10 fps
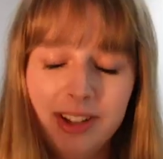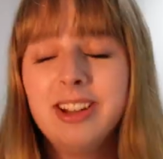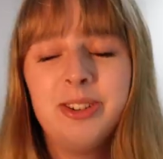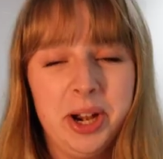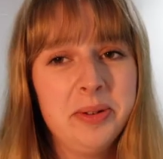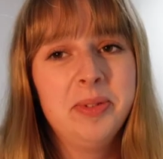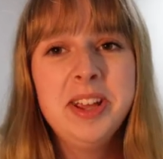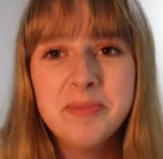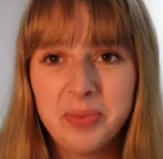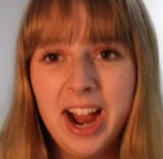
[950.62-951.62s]
incredibly
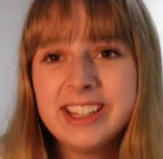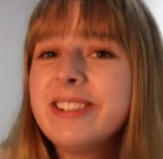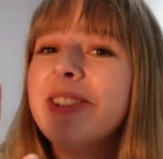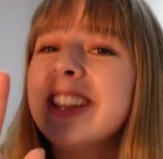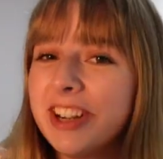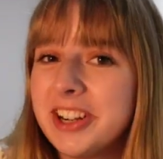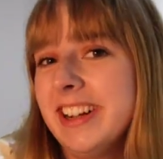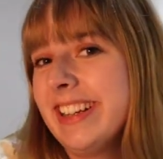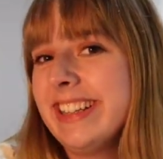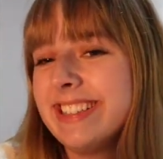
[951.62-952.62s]
impressed with her
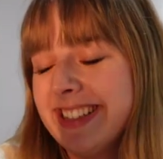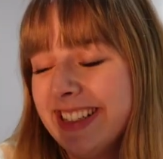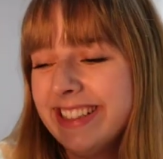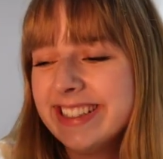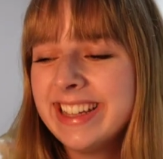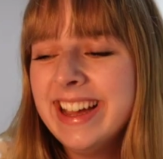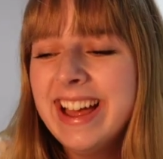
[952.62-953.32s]
cooking skills.